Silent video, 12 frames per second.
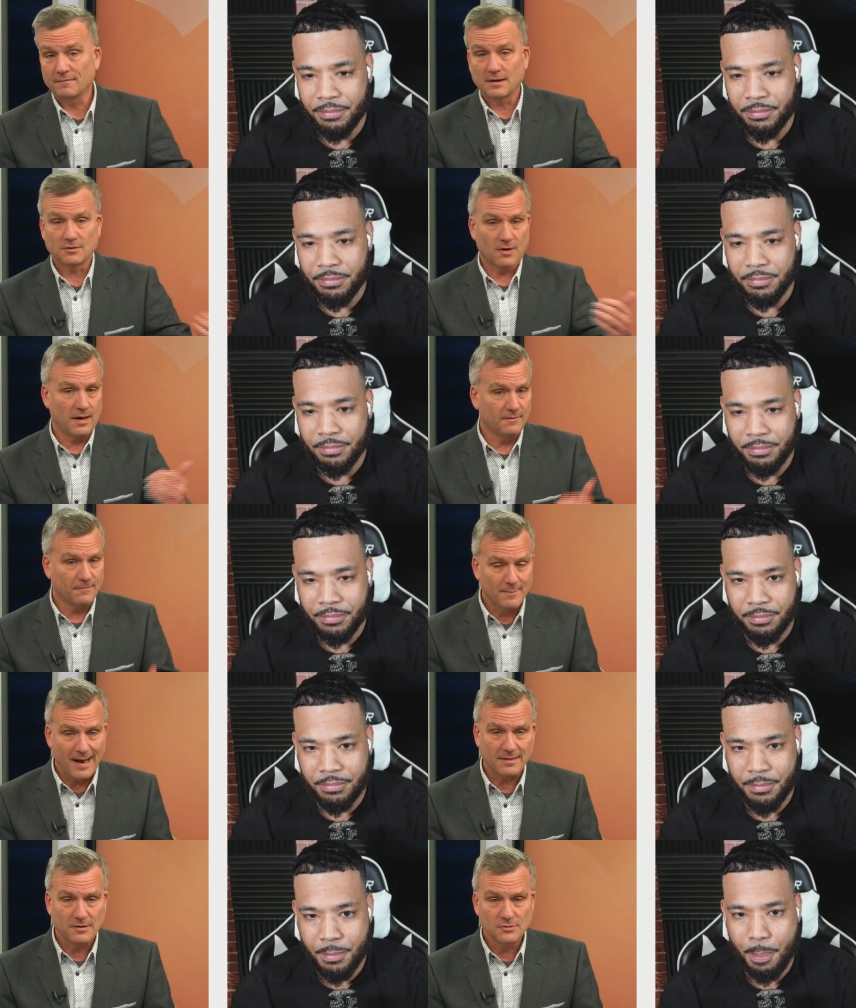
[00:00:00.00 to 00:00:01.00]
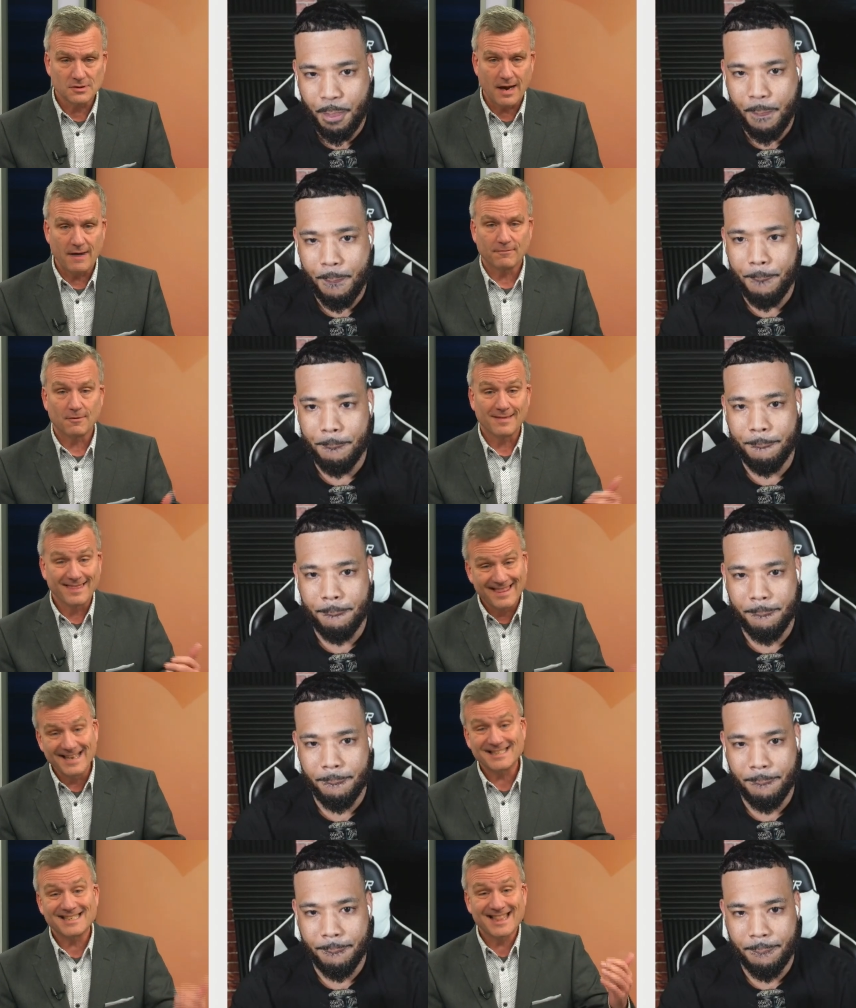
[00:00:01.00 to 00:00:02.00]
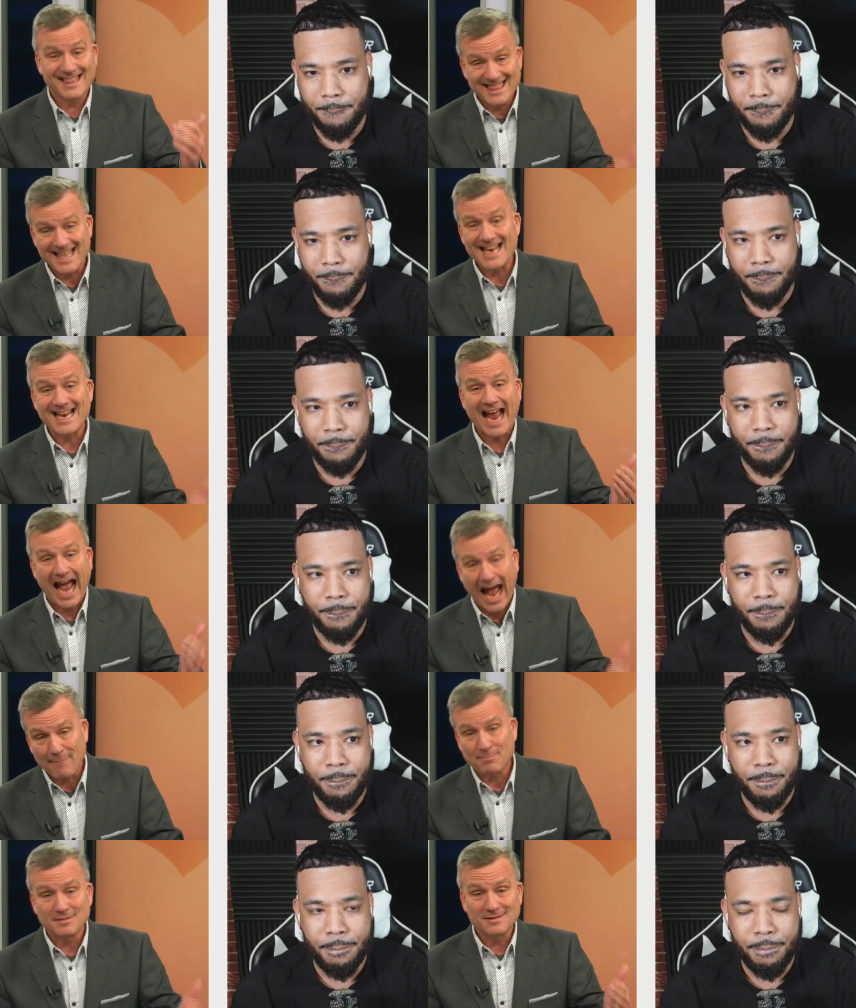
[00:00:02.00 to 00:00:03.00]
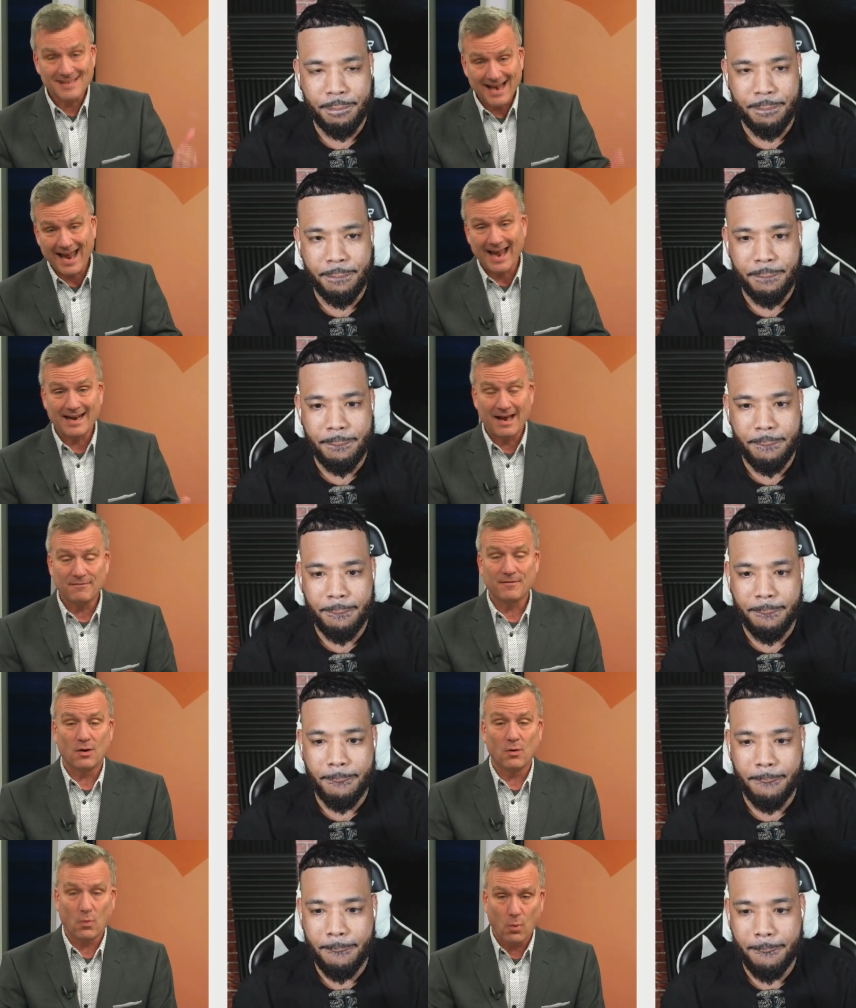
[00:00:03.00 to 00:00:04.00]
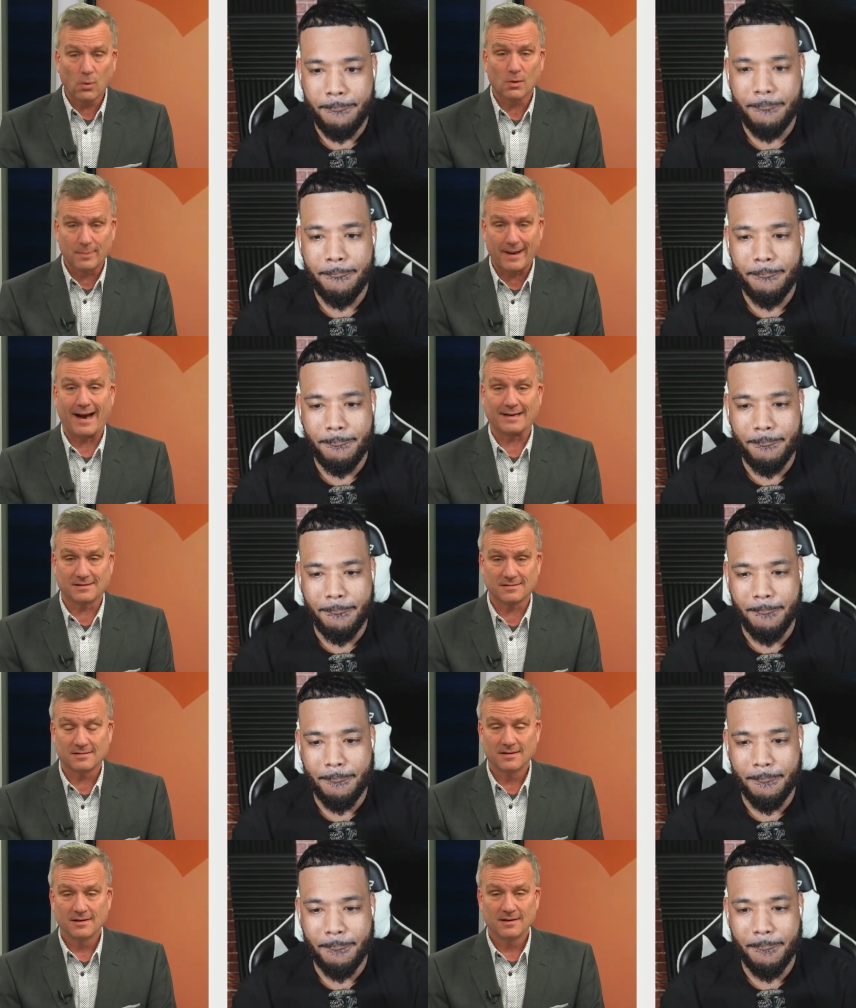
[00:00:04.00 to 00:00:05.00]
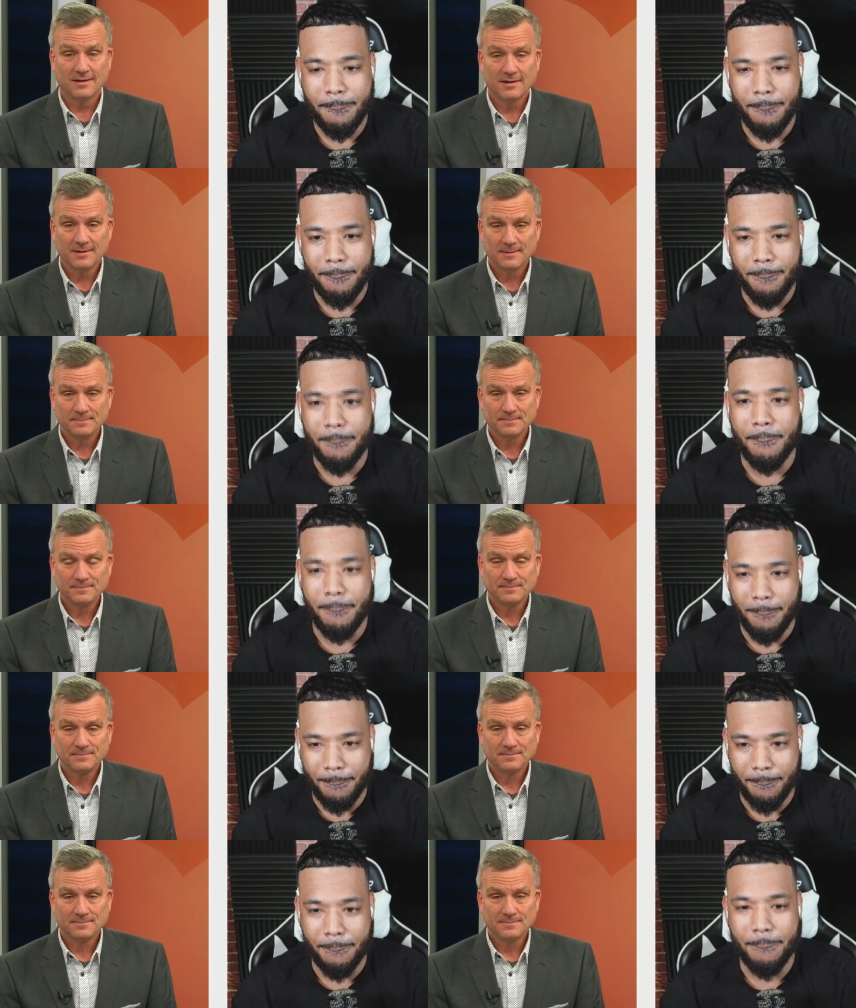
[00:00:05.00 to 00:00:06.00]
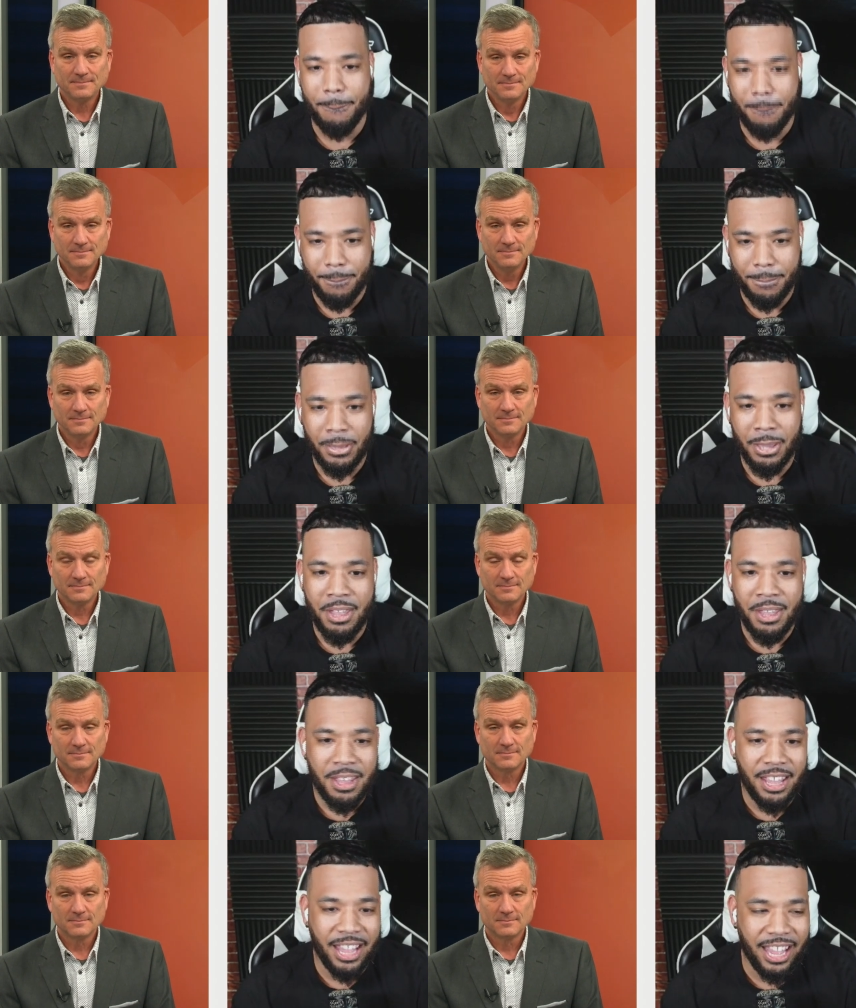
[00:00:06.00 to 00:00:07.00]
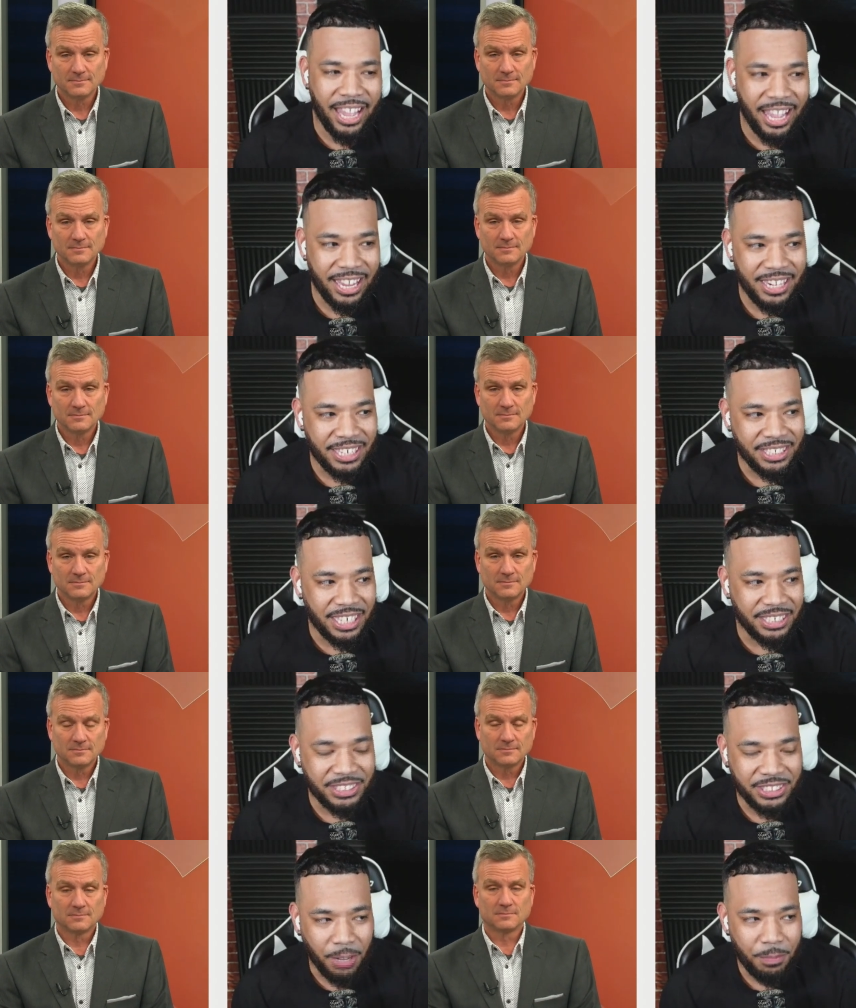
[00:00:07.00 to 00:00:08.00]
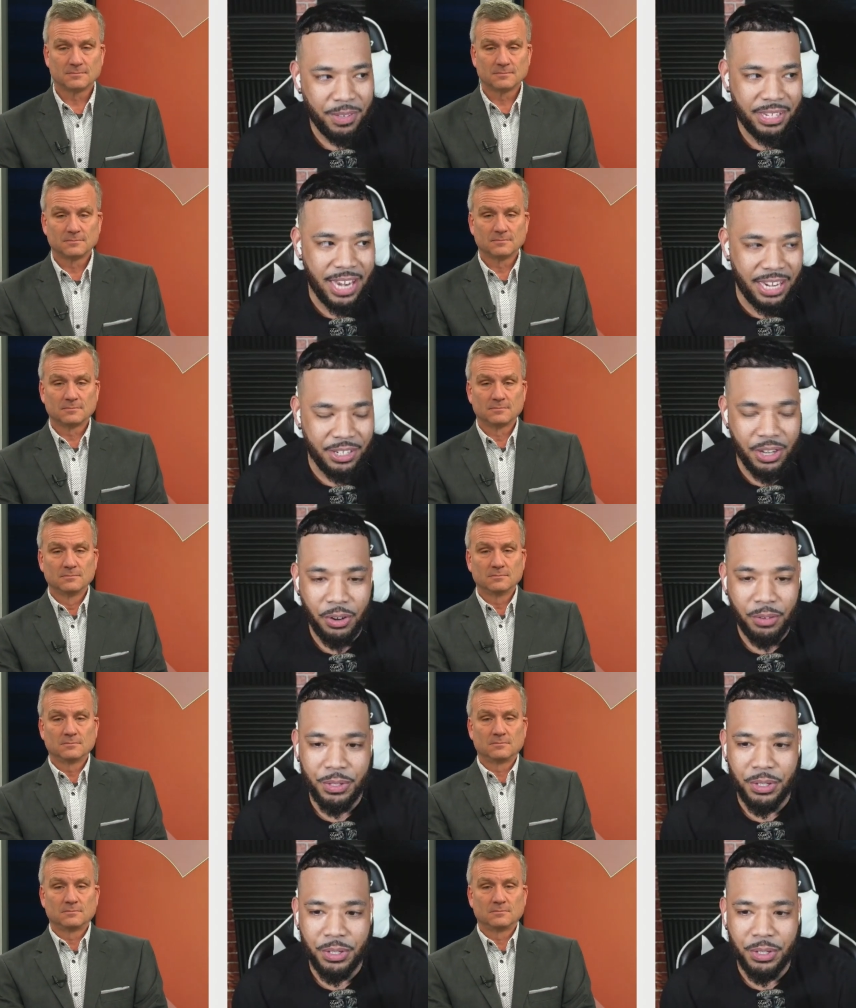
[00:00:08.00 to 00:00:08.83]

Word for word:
Speaker 1: they traded for Matthew Stafford. This thing happens to N F L quarterbacks.
Speaker 2: Mm-hmm. And it, it's something that, you know, if you're